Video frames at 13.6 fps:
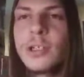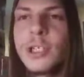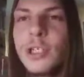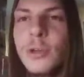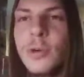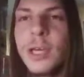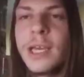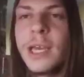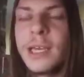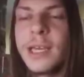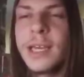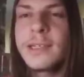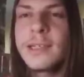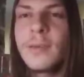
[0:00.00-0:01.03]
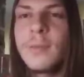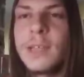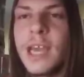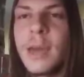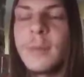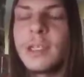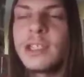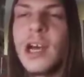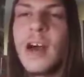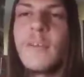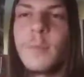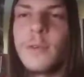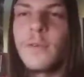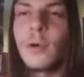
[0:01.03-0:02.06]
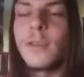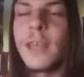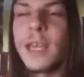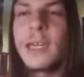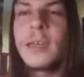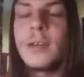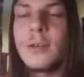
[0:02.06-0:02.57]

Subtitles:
shooting and get some damage off before they can